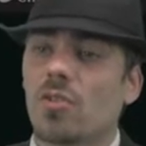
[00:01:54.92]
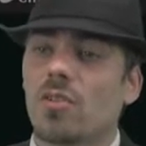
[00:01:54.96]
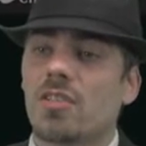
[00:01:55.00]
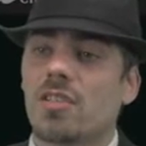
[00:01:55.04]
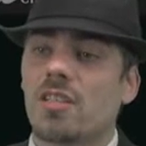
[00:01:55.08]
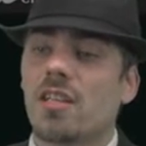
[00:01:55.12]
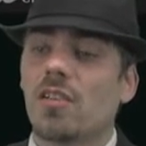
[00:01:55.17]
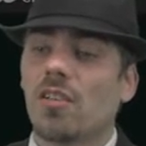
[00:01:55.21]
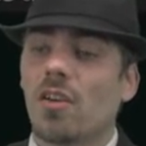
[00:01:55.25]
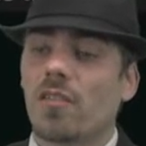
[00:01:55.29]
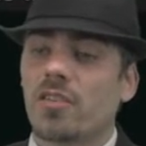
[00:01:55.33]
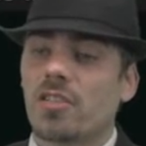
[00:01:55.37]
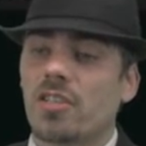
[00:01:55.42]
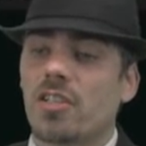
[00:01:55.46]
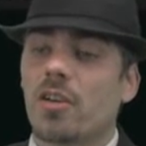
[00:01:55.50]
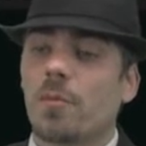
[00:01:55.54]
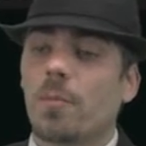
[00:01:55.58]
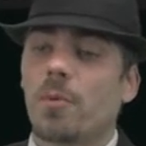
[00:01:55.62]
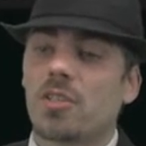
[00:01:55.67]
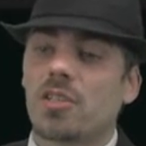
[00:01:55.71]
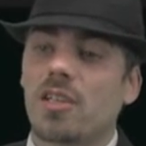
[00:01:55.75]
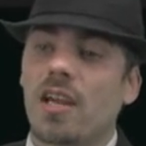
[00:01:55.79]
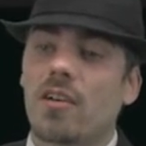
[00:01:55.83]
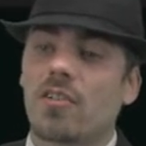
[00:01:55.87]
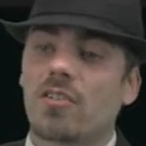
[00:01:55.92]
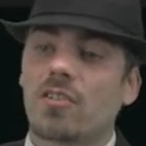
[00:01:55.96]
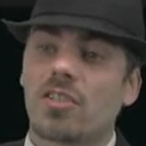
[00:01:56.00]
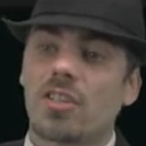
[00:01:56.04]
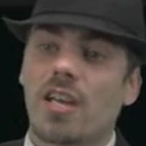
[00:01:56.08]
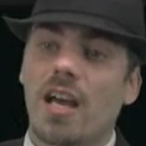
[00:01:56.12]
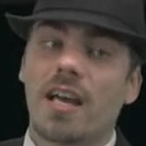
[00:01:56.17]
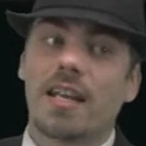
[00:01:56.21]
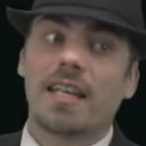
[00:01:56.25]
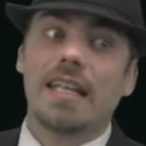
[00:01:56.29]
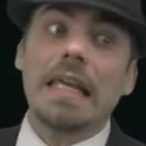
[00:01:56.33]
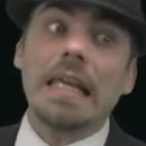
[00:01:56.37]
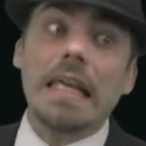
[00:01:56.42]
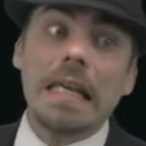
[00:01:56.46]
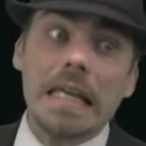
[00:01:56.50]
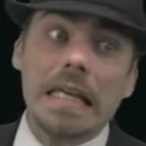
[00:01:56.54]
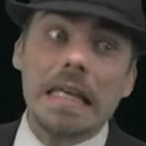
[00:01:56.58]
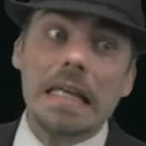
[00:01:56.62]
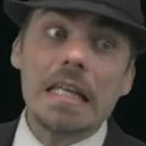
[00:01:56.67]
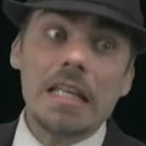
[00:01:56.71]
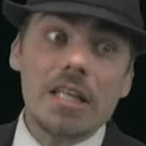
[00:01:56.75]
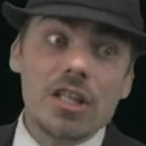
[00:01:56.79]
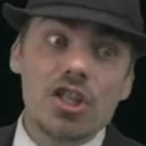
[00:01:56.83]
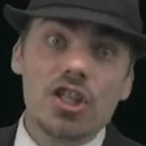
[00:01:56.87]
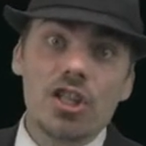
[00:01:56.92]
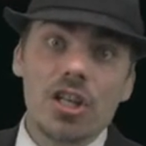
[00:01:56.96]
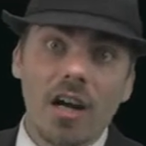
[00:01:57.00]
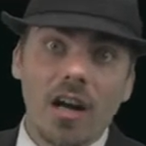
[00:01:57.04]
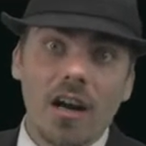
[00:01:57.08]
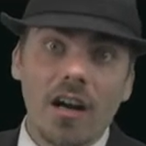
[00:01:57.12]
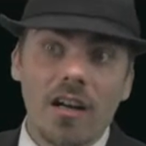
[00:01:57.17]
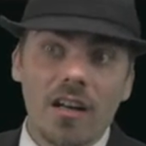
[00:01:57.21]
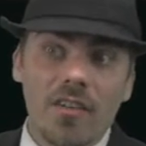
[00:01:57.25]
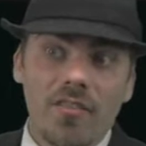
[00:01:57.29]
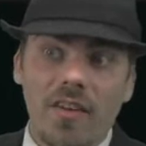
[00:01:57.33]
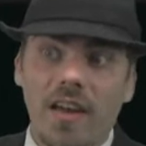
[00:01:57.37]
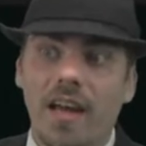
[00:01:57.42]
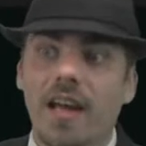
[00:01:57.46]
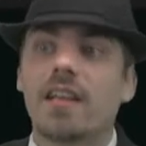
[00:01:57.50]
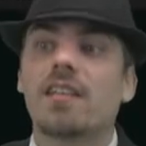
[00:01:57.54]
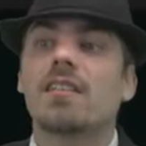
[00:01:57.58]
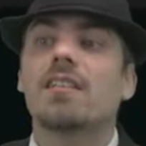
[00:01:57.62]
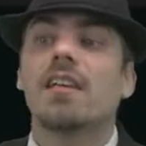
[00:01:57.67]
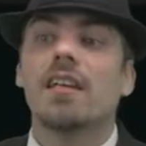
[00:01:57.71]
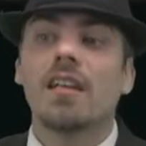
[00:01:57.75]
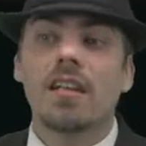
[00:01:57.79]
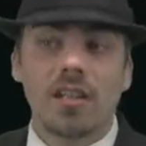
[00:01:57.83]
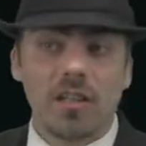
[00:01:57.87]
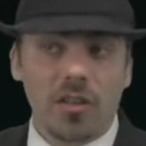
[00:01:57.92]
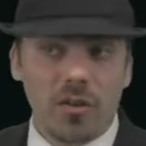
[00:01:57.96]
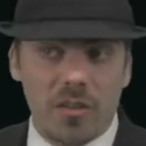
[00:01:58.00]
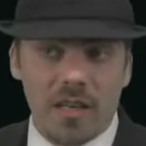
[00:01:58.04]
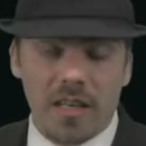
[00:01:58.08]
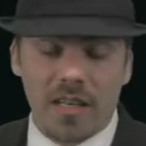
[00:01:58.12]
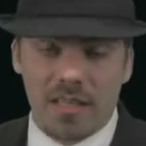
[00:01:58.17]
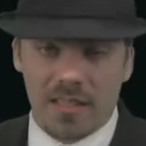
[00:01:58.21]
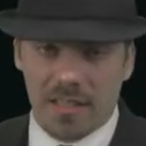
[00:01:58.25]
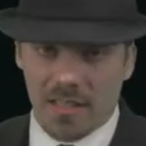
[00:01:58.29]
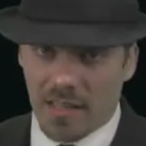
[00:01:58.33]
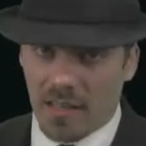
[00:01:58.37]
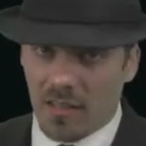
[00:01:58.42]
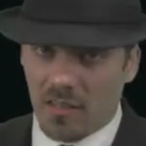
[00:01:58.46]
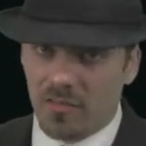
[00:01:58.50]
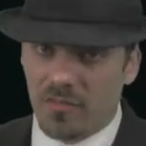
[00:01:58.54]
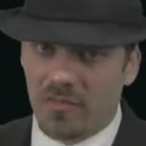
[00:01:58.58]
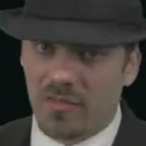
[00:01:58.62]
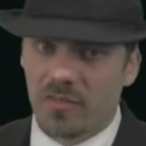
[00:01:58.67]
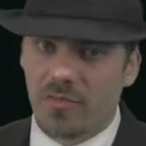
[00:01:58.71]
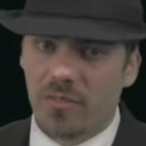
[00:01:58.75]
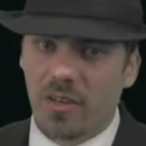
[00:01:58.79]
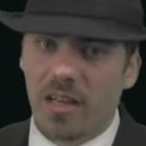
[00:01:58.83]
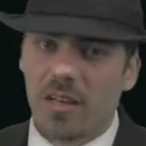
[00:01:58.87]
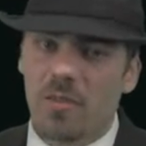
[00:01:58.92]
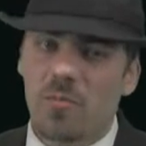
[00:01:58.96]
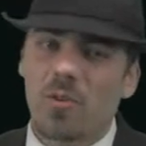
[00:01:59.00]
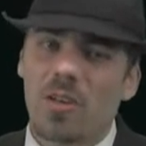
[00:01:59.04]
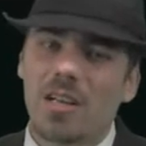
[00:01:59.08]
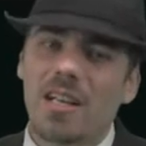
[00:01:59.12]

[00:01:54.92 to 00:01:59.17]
Steel Overseer puts counters on each artifact, including itself, right?